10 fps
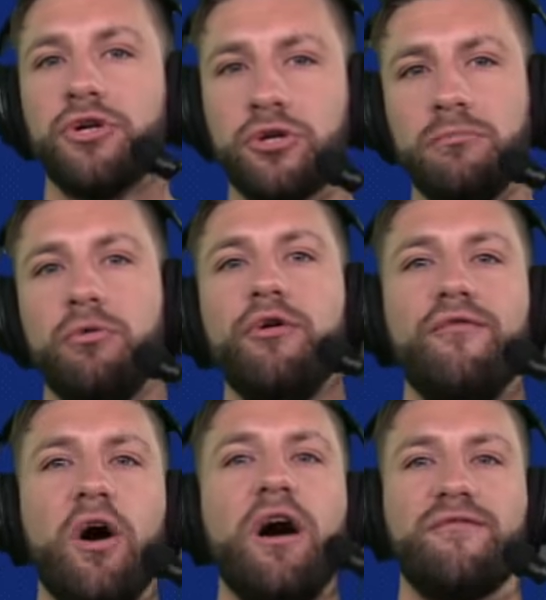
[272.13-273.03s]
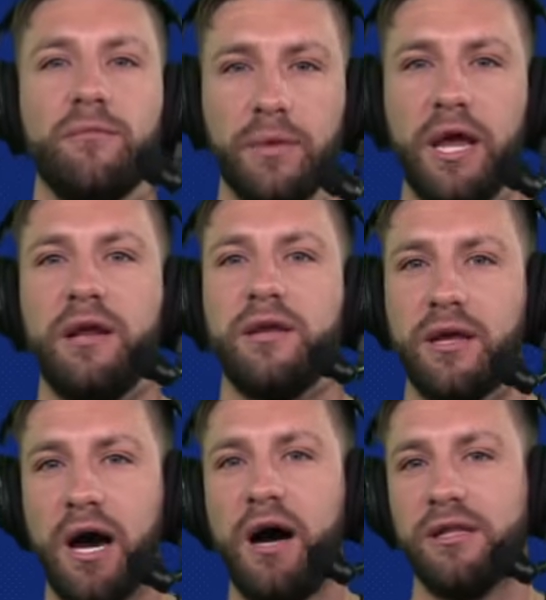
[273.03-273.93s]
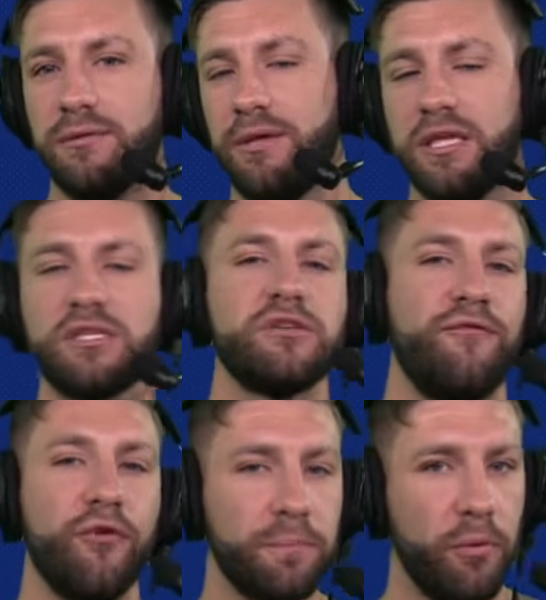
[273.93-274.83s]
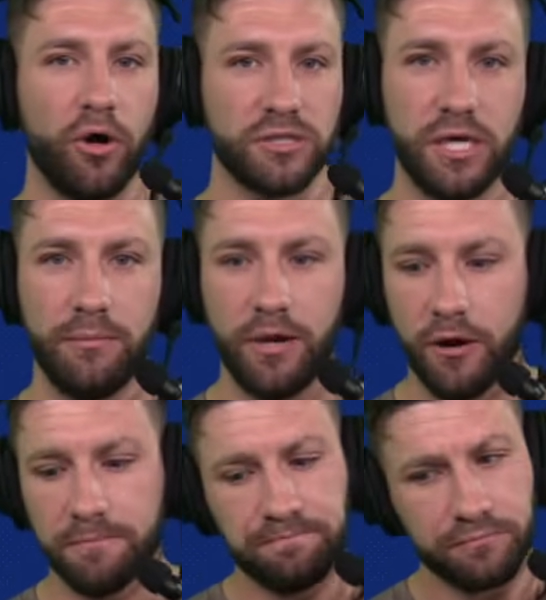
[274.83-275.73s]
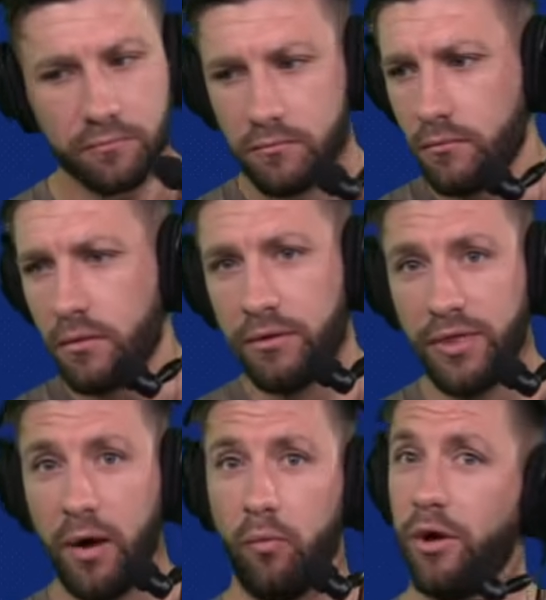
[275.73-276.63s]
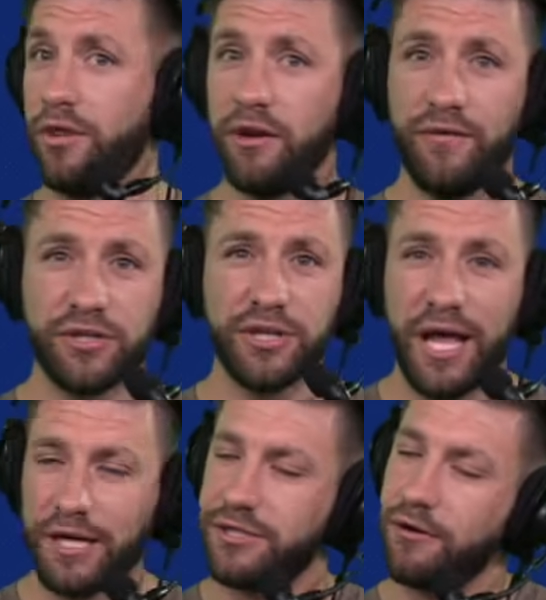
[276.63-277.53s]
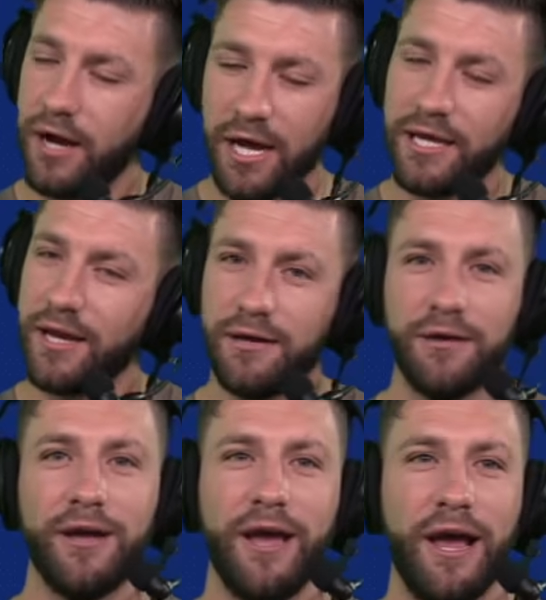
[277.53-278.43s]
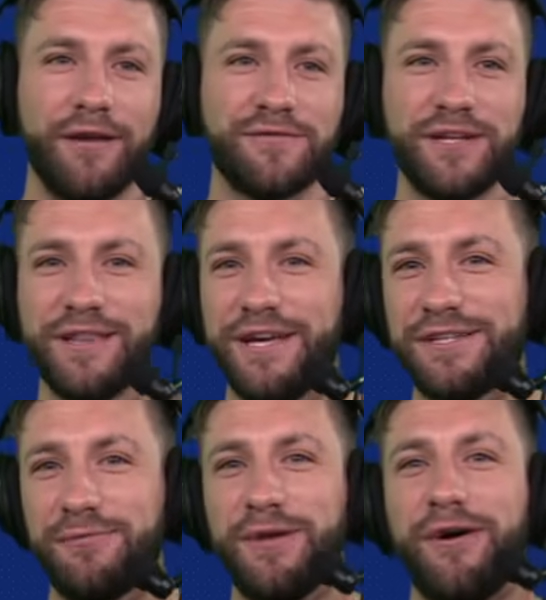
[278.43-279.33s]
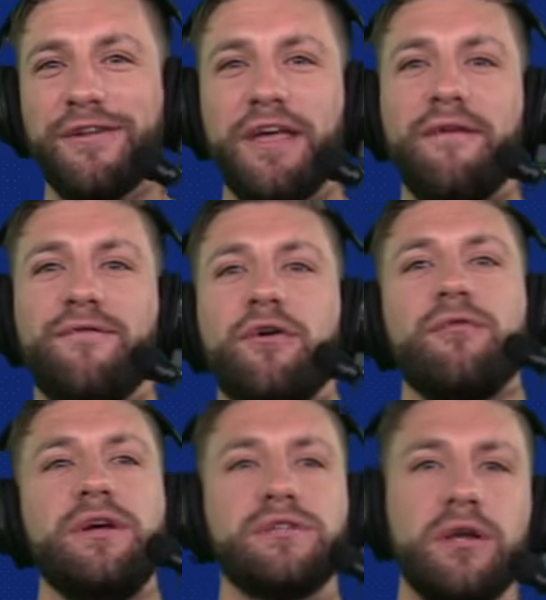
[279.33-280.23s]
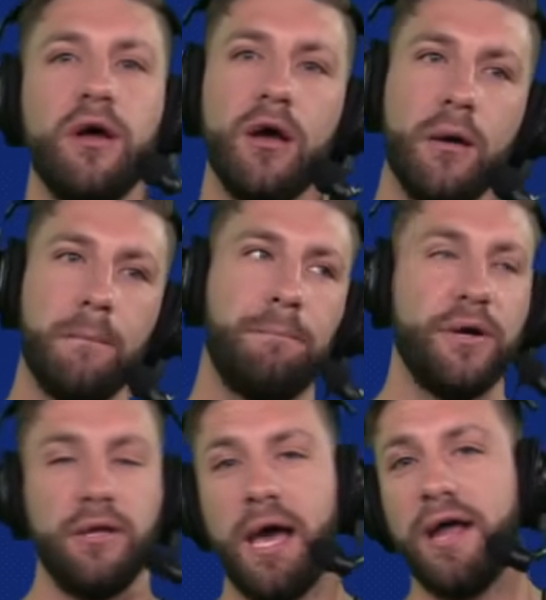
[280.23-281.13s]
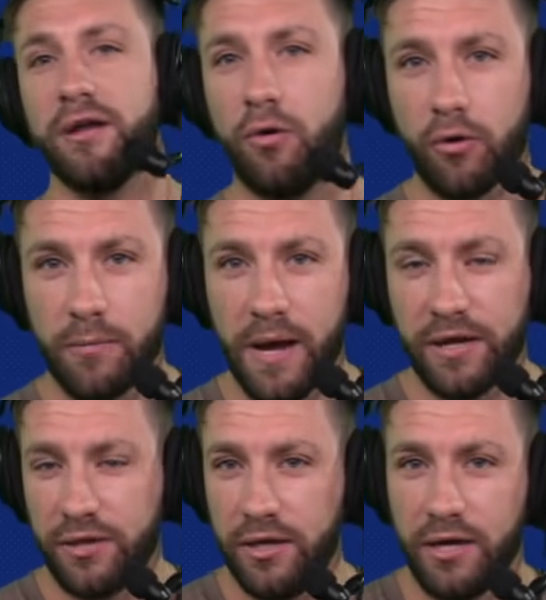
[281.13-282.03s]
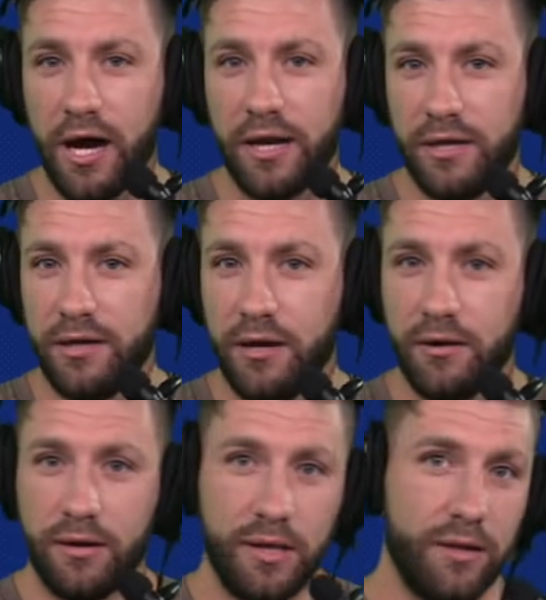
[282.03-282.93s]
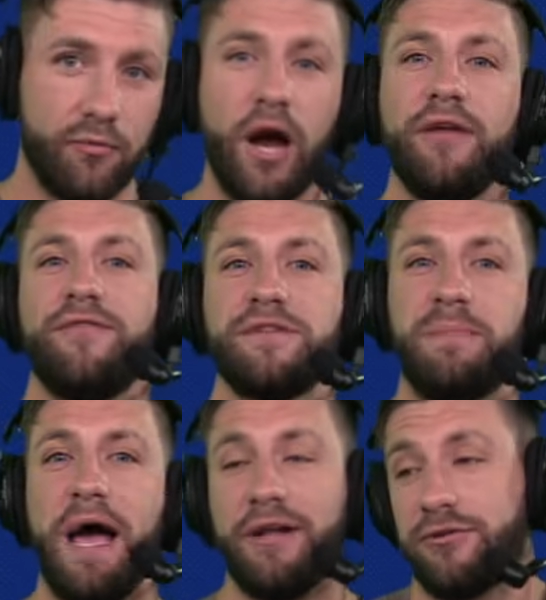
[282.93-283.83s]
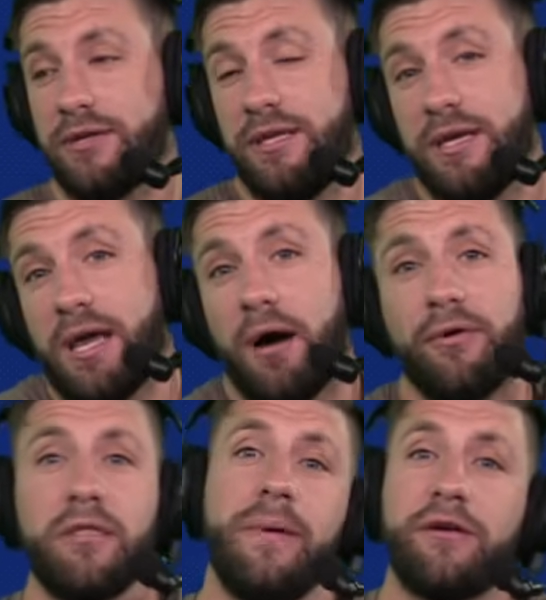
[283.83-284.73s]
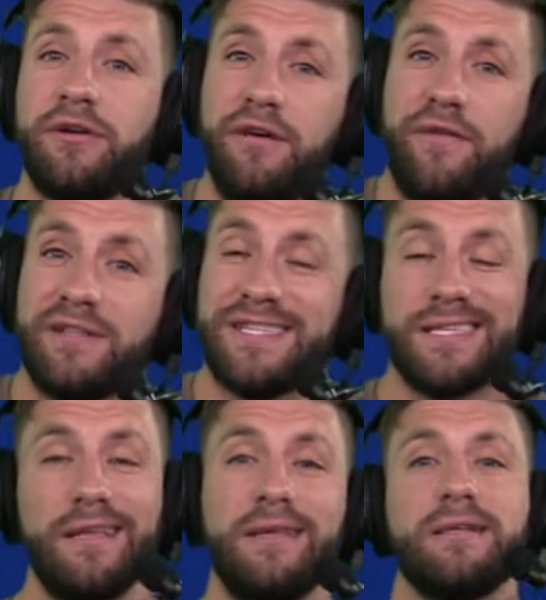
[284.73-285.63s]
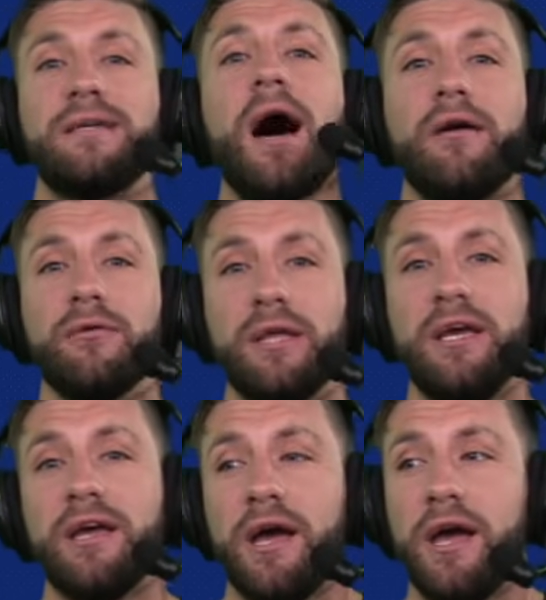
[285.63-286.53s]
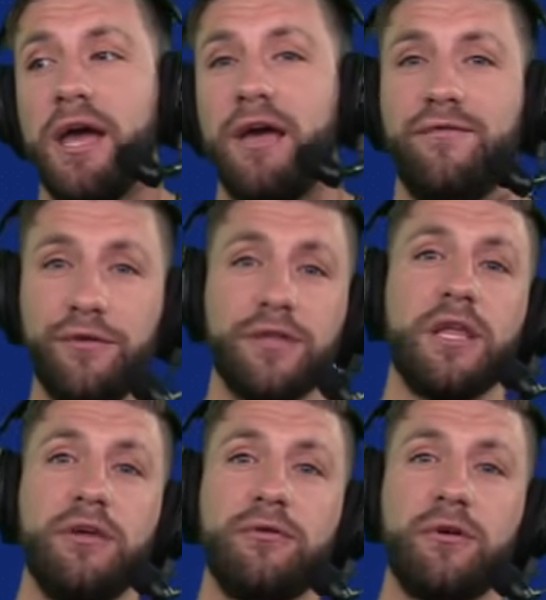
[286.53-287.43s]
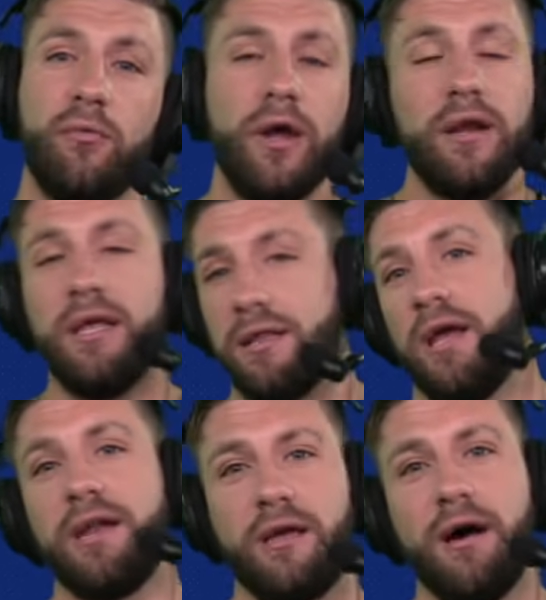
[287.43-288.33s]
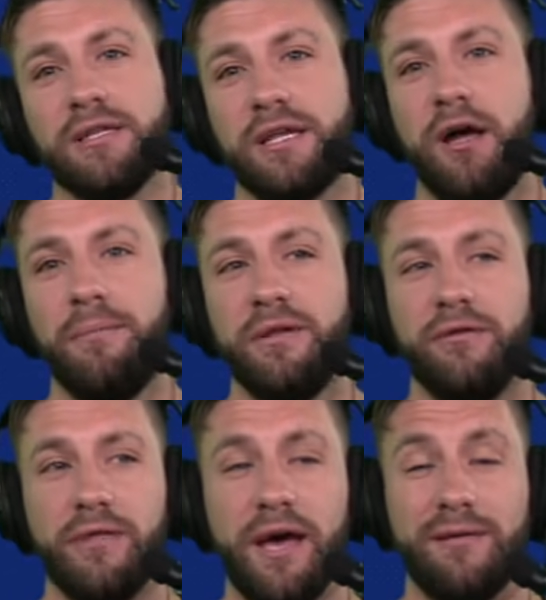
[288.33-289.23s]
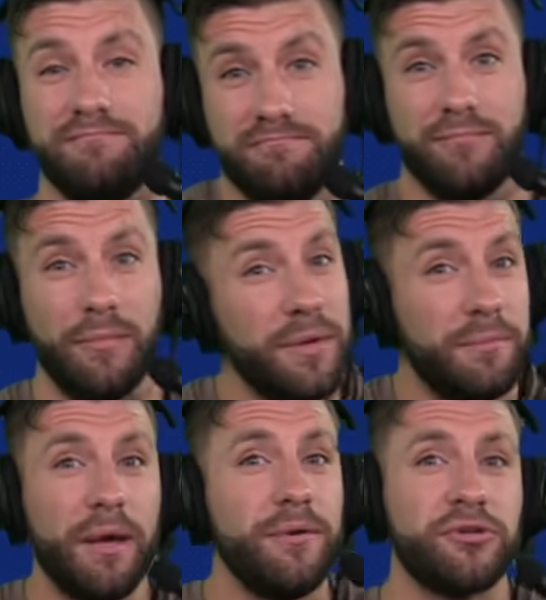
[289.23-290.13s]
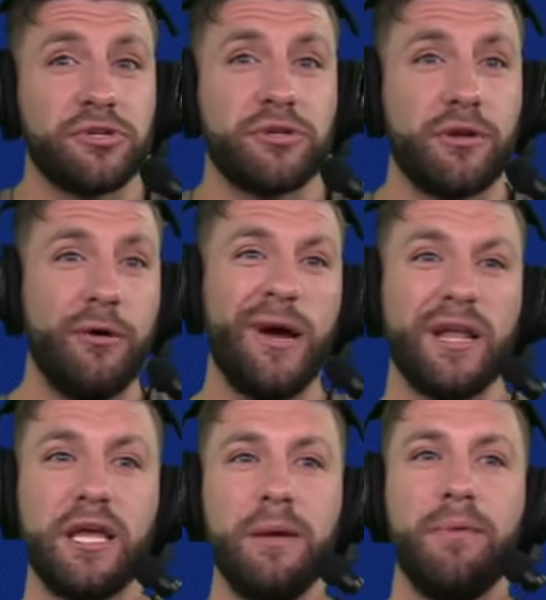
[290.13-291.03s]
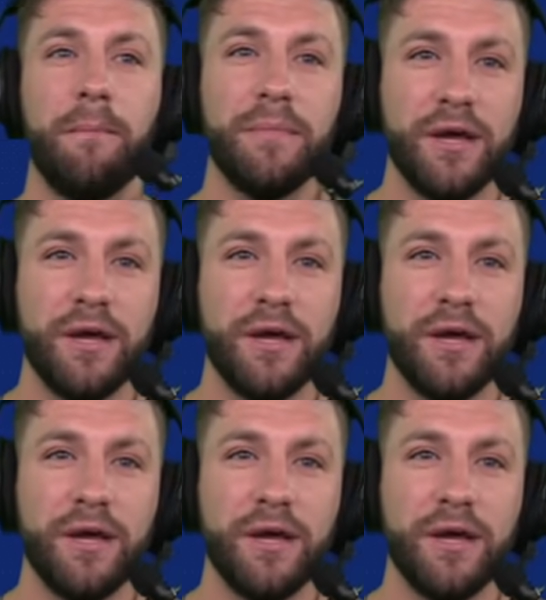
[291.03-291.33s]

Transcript: should move on from Landon Collins. I mean, this is a football team here that won the division last year. I get it. NFC least. We called it that for a reason. But you had a quarterback that you got in here in Ryan Fitzpatrick. You got one of the better defenses in the entire league. If you think that you can win and Landon Collins can help you do that, I mean, maybe you just should go ahead and keep him.